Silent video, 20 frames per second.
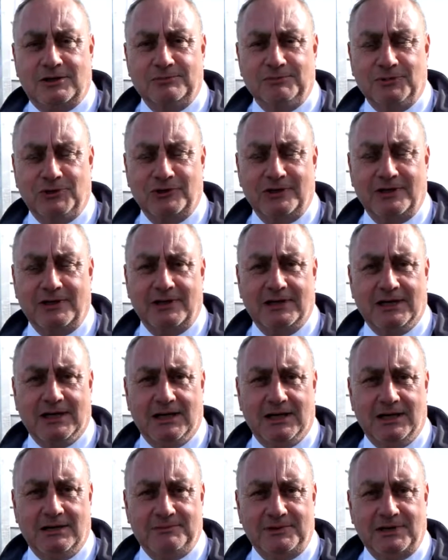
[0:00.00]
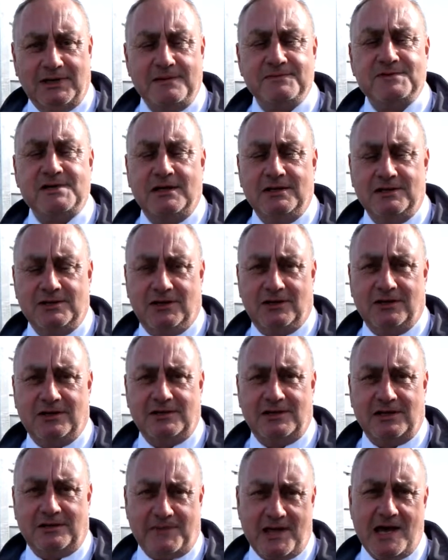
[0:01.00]
Good morning, uh, my name's Ian
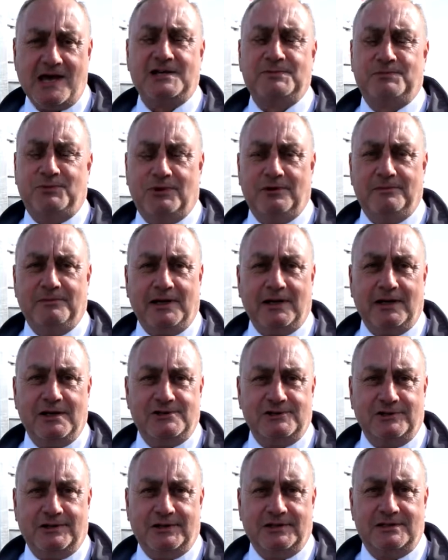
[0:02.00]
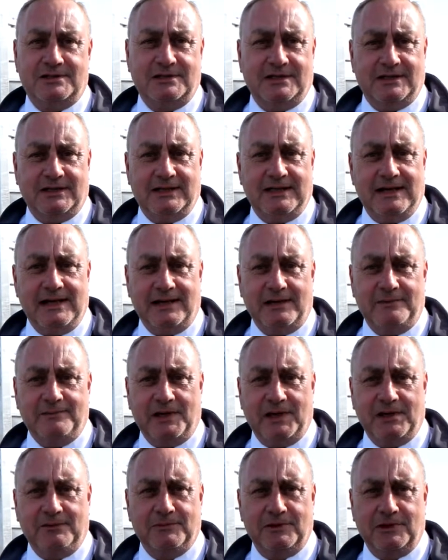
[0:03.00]
Darlington, I'm the export manager at uh, LM
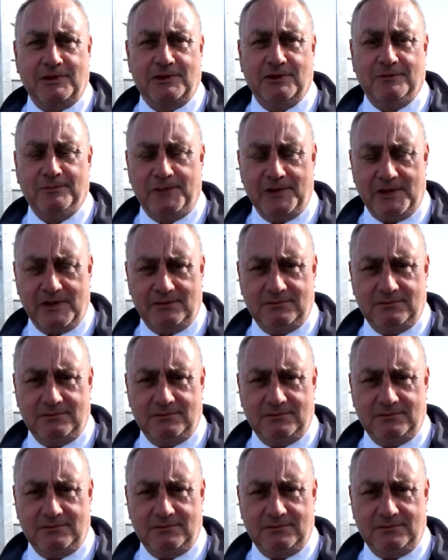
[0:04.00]
Bateman and Company.